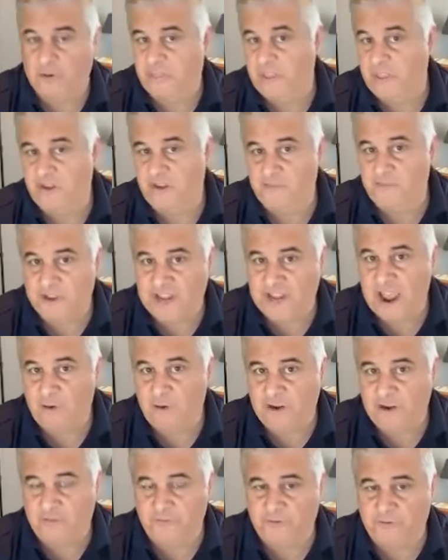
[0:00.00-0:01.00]
Think of
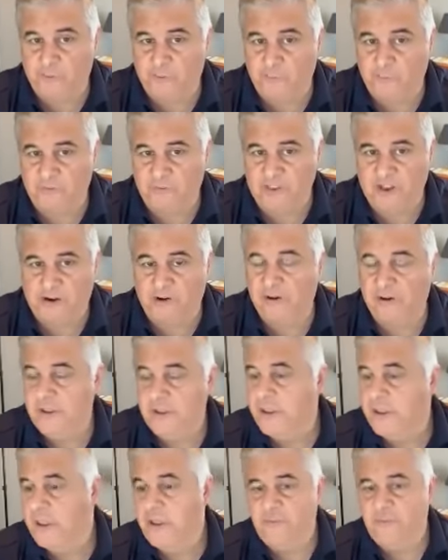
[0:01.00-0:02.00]
accounting firms that are
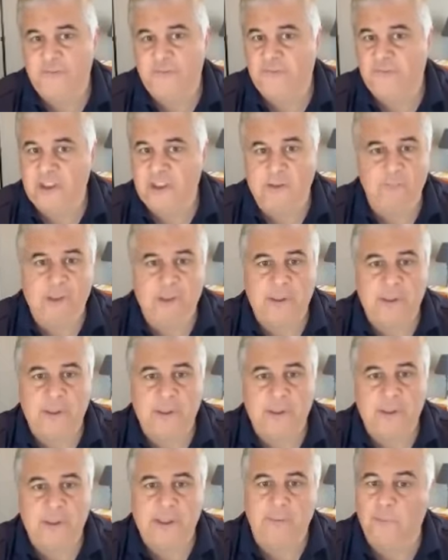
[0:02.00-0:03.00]
15
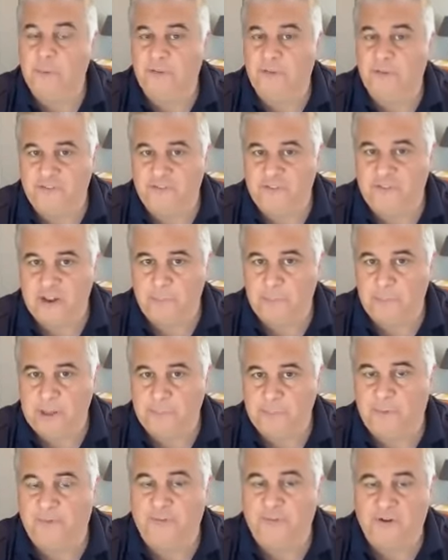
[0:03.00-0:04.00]
people and will be 15
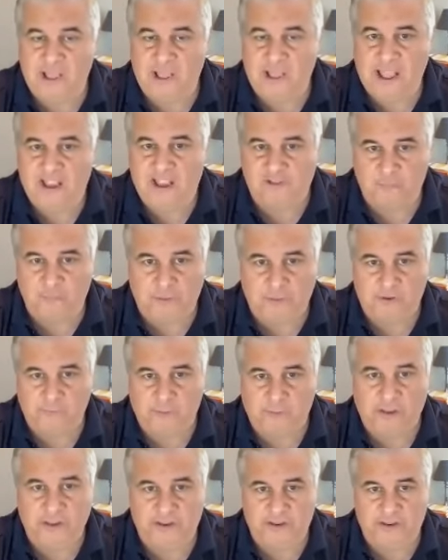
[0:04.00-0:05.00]
people for life, but
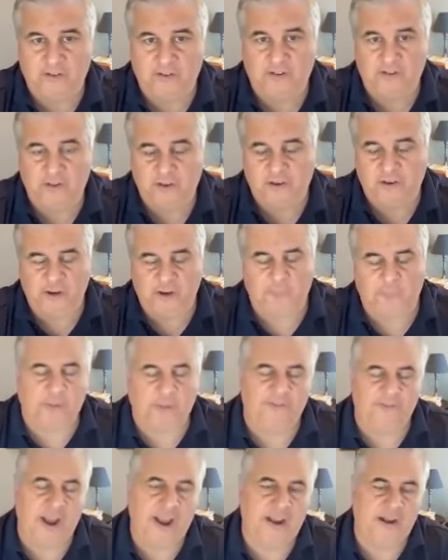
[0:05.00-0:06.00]
really,
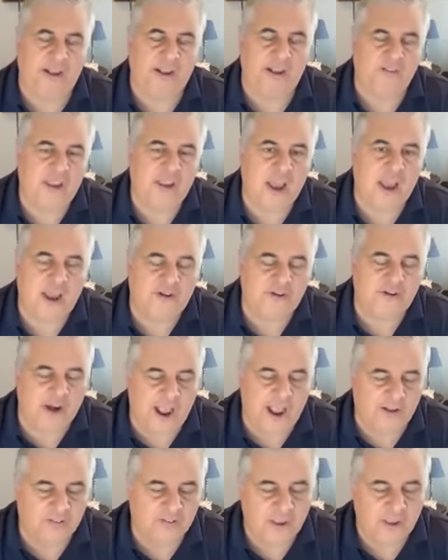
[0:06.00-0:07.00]
provide nice
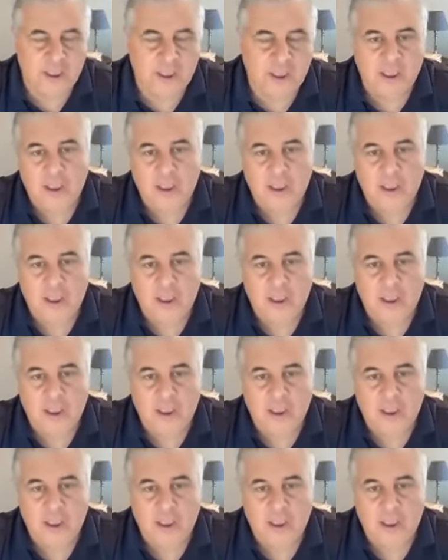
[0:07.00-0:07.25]
contracts.